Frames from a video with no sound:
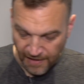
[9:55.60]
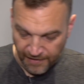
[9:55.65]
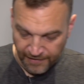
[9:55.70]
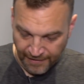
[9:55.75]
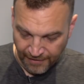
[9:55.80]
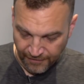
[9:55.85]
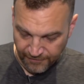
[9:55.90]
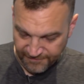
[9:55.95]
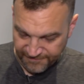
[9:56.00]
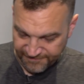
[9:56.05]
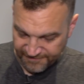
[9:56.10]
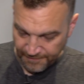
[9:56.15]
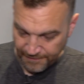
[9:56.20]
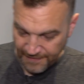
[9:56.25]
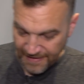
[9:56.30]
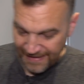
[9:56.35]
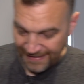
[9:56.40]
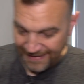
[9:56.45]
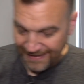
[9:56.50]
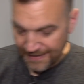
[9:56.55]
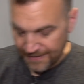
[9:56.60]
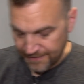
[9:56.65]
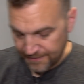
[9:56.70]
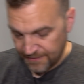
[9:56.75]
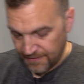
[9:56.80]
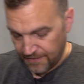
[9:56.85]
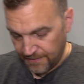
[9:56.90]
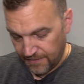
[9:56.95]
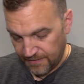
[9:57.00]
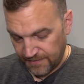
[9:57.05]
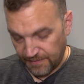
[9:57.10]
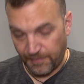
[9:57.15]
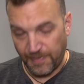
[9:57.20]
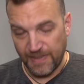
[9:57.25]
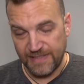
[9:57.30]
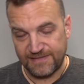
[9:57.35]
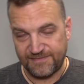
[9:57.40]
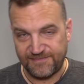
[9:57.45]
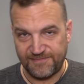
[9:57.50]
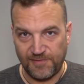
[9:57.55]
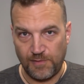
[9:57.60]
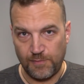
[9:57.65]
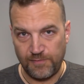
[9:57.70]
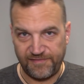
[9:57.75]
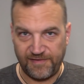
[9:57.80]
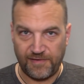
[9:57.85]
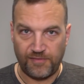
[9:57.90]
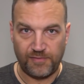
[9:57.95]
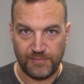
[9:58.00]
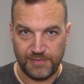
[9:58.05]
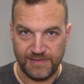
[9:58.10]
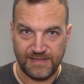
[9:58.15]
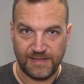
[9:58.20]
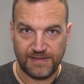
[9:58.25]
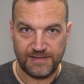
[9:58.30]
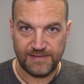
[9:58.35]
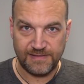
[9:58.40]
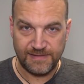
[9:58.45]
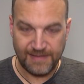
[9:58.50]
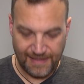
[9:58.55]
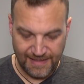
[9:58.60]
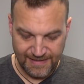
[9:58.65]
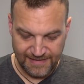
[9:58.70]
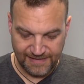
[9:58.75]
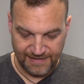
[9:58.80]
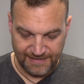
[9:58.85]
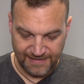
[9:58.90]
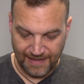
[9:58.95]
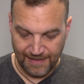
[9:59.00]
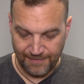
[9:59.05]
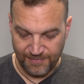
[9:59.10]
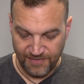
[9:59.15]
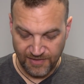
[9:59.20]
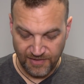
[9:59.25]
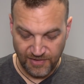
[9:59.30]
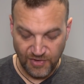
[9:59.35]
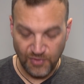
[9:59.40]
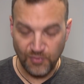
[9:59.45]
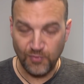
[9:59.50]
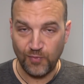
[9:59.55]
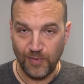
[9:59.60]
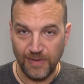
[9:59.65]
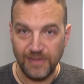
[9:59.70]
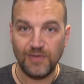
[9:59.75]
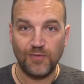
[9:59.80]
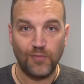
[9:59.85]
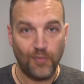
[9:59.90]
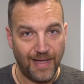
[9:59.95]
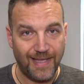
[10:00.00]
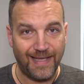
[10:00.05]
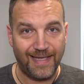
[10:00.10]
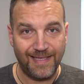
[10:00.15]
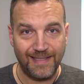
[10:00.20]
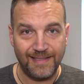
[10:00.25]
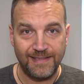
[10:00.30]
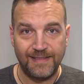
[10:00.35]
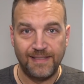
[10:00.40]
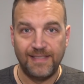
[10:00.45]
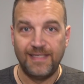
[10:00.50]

Now, for me, the best form of hearing protection is the type that you will wear